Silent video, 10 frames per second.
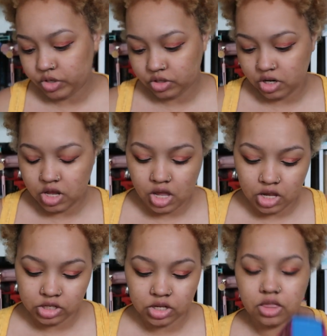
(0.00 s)
which
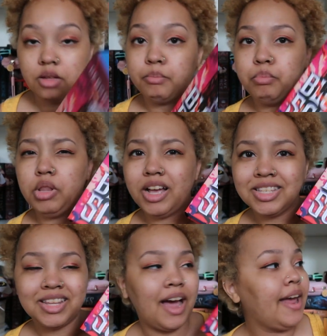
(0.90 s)
is The
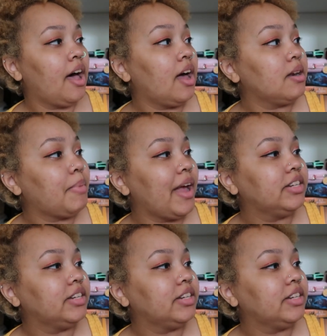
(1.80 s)
Blood Scion by